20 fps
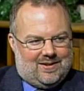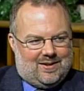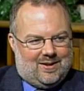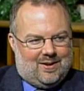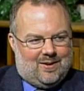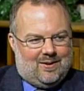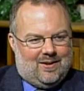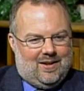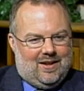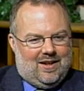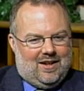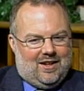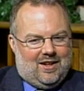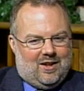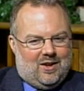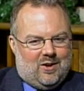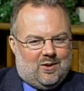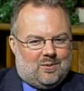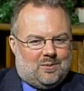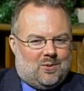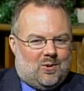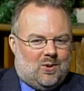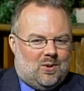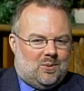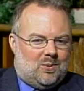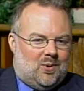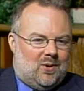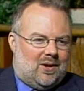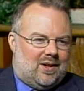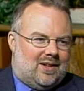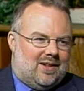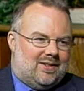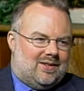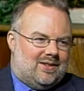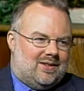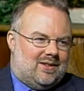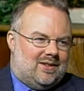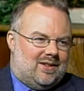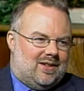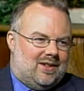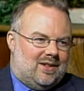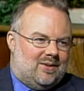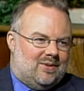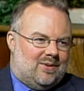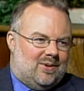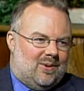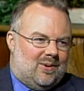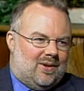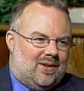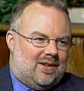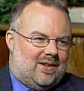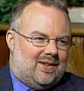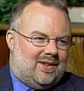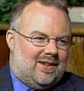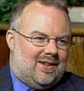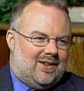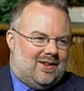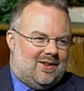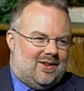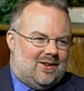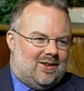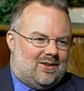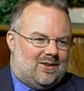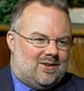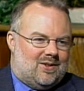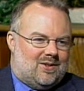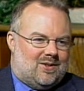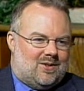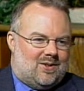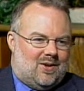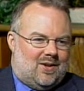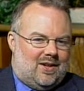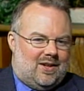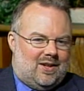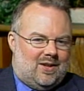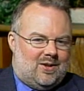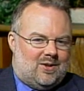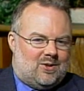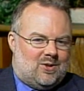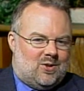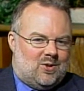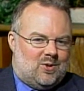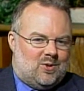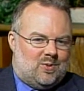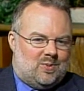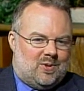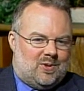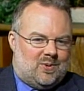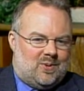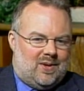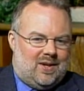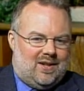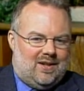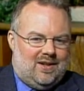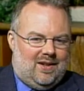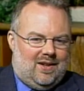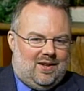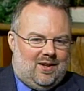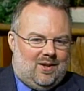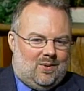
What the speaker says: So you have more and more kids in Florida that are starting to choose between,